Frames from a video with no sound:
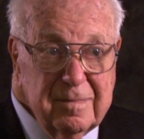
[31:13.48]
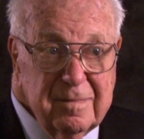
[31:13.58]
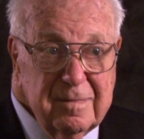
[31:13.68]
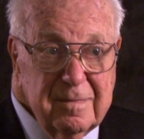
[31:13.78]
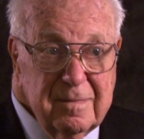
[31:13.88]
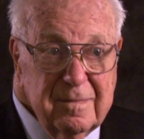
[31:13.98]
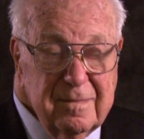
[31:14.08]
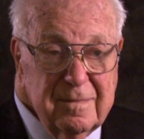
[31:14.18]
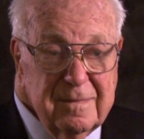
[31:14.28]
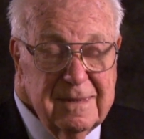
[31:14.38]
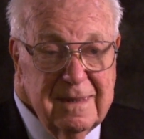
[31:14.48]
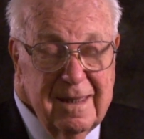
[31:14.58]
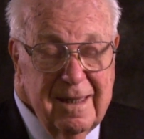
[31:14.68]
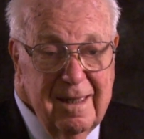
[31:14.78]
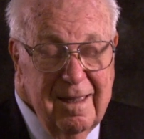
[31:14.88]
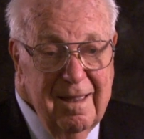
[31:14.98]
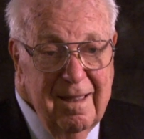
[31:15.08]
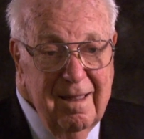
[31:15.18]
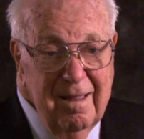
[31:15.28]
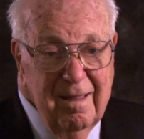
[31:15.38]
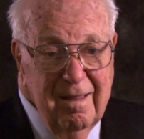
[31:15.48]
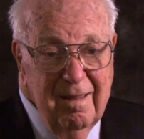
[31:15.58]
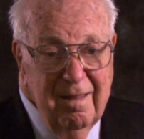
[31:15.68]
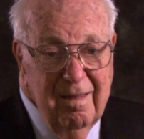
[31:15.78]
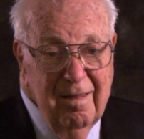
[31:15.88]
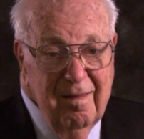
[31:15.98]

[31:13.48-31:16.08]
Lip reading: (no one is talking)